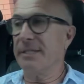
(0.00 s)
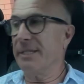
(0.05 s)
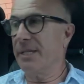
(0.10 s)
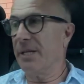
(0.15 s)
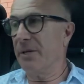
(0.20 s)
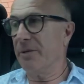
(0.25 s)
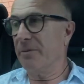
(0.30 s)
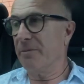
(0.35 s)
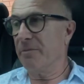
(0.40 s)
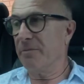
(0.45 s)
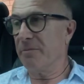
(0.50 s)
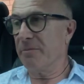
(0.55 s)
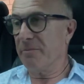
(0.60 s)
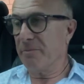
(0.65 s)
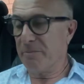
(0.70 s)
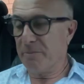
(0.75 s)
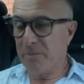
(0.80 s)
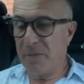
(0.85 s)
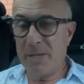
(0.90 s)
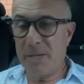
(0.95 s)
You know,
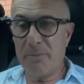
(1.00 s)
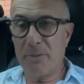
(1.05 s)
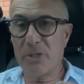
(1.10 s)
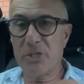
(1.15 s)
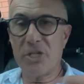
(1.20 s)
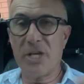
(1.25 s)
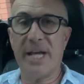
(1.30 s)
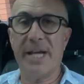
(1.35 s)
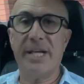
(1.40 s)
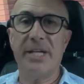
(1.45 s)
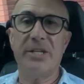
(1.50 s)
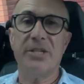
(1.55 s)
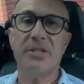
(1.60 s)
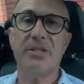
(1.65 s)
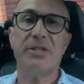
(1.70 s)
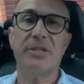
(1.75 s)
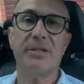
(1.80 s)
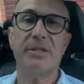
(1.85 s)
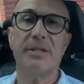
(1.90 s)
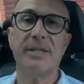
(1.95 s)
people change,
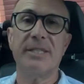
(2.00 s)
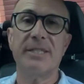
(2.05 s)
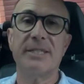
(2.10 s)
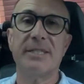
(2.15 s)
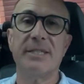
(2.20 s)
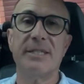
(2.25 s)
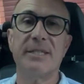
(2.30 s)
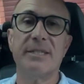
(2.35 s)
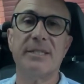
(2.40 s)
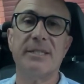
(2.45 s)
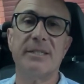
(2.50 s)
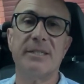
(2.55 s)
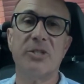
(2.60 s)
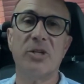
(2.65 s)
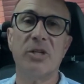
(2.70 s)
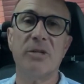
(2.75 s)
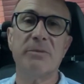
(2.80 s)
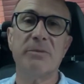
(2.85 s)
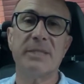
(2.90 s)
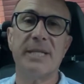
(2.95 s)

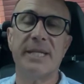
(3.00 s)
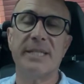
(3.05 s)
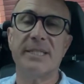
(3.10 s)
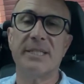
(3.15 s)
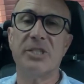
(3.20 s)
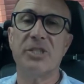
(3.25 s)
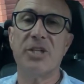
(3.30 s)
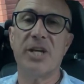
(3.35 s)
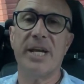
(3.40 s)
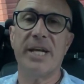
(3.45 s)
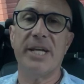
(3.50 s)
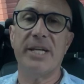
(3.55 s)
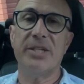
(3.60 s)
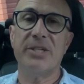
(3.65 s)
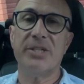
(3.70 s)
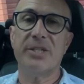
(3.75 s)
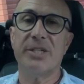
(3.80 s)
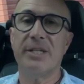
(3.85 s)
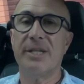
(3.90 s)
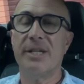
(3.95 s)
circumstances
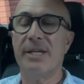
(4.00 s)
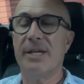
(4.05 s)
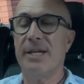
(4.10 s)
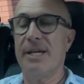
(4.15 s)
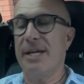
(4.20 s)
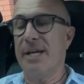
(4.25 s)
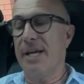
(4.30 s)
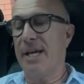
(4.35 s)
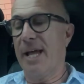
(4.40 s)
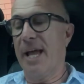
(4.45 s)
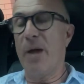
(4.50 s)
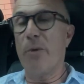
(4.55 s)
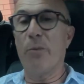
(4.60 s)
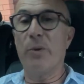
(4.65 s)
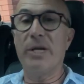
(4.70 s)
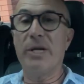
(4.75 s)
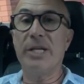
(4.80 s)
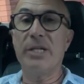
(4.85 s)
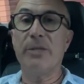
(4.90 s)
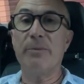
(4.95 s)
change, and
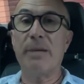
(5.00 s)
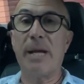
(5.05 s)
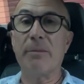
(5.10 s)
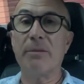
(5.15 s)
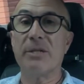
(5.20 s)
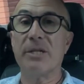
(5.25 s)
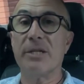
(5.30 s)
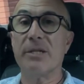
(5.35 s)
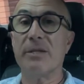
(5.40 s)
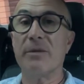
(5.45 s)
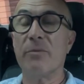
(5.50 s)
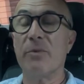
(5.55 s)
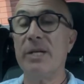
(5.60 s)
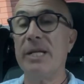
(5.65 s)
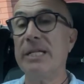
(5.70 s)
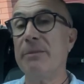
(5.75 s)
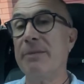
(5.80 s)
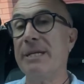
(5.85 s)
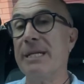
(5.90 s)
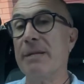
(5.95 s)
we need to
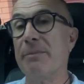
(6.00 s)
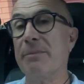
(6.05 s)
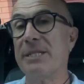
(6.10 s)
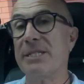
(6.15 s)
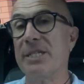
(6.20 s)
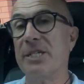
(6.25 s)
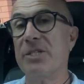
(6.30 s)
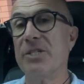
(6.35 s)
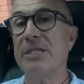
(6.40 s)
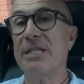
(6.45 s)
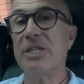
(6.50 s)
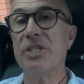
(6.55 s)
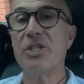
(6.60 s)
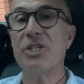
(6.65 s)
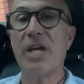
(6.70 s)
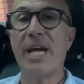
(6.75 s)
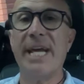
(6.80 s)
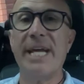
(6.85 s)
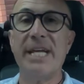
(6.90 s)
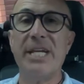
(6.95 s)
be in a position to
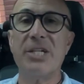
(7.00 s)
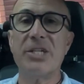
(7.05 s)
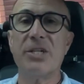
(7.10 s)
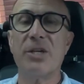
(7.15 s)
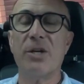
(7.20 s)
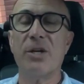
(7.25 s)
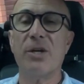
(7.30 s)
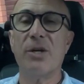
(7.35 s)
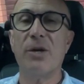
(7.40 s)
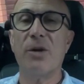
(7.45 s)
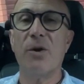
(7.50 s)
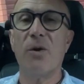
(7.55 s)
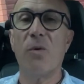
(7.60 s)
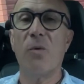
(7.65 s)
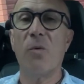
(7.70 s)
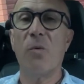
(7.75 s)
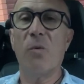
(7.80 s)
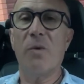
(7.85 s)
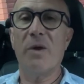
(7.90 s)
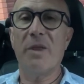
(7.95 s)
change
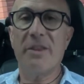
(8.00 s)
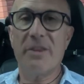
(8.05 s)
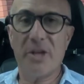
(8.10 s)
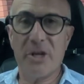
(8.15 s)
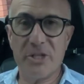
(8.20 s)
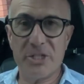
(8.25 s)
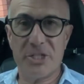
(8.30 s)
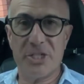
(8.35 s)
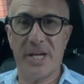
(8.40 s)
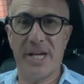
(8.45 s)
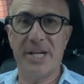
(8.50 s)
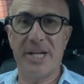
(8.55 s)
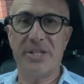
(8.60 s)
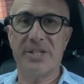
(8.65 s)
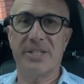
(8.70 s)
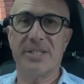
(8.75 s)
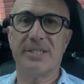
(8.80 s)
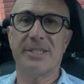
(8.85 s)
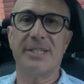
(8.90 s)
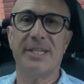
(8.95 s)
with those
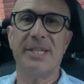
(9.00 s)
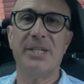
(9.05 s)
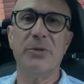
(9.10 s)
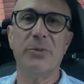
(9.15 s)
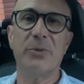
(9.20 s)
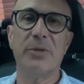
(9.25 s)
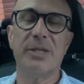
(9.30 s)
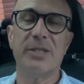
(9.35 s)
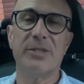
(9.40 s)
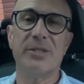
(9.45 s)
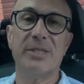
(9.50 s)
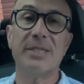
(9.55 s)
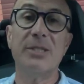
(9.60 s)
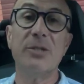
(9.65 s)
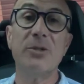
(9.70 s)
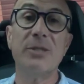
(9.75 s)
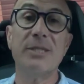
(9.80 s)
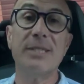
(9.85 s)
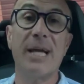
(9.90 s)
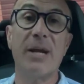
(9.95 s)
changes in order to
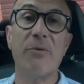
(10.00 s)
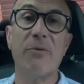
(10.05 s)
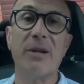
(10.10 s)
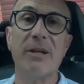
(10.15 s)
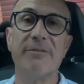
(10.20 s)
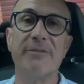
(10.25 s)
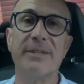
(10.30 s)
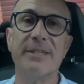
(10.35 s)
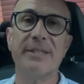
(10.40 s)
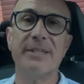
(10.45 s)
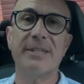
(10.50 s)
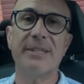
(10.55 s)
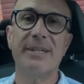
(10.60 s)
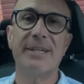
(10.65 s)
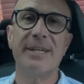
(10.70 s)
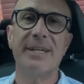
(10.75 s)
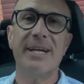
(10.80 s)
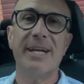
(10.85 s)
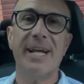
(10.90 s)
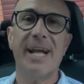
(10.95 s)
still stay relevant
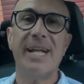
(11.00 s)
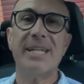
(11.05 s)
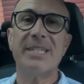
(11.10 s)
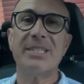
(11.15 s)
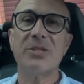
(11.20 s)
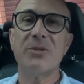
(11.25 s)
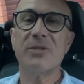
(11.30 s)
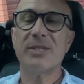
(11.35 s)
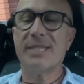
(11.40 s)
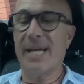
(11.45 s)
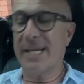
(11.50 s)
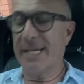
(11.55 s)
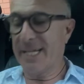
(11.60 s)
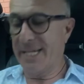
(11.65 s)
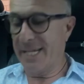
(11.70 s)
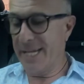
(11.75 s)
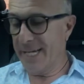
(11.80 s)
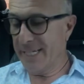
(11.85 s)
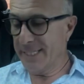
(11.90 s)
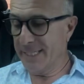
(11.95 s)
and still stay
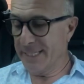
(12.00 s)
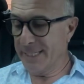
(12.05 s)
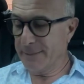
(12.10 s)
connected.